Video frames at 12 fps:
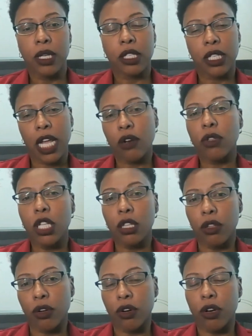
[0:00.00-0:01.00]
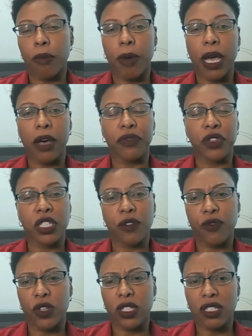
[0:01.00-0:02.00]
to not only learn about the
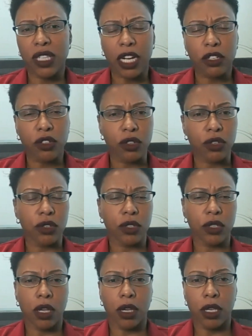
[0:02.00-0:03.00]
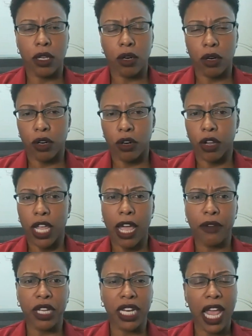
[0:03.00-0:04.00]
different sectors in our
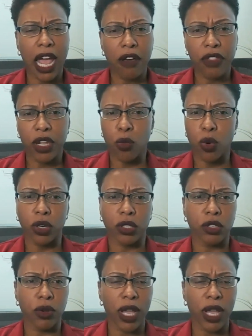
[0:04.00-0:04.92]
county and how they worked,